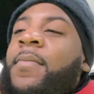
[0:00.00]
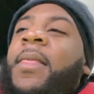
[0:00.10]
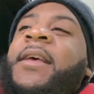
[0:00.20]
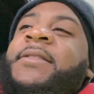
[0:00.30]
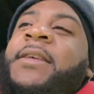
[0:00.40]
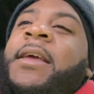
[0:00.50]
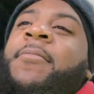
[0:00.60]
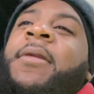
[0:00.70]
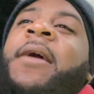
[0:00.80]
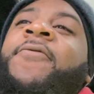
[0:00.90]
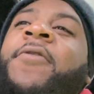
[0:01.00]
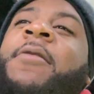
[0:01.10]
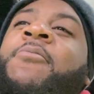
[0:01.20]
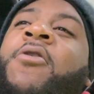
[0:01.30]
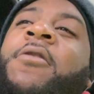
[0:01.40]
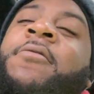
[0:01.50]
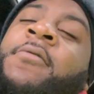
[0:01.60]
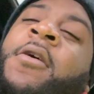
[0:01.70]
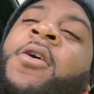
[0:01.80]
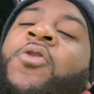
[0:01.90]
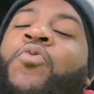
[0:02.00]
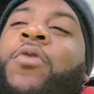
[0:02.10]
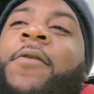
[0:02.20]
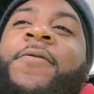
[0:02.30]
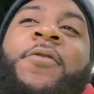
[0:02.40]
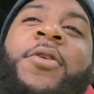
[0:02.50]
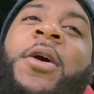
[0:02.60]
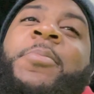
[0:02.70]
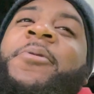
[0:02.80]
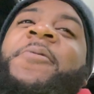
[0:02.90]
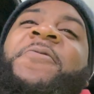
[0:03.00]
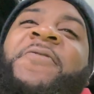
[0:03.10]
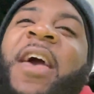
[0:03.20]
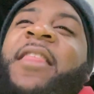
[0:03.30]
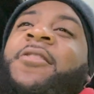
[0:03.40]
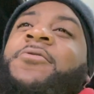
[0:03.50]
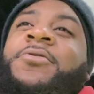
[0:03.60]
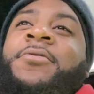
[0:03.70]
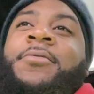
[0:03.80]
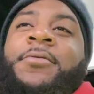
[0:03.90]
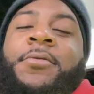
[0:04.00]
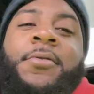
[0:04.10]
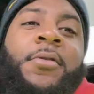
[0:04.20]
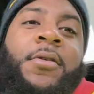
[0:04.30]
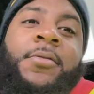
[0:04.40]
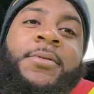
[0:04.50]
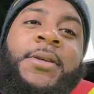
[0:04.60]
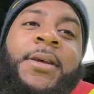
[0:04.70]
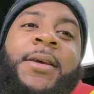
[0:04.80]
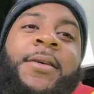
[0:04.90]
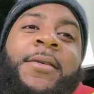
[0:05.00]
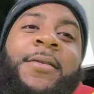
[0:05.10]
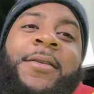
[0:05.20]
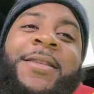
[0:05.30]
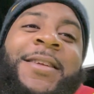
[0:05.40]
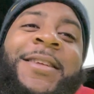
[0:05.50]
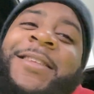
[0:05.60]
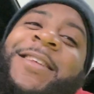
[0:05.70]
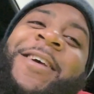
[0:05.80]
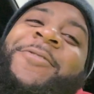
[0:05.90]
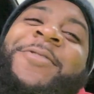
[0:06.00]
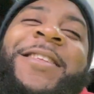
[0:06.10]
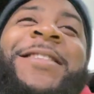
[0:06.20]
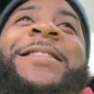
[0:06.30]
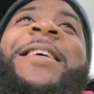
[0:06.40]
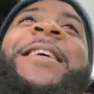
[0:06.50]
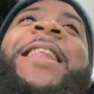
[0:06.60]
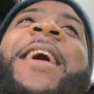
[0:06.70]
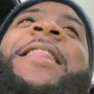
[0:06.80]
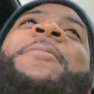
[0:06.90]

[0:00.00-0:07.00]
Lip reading: It seemed like Frank Martin ruffled a couple of feathers. You know what I'm saying? That's what it seemed like to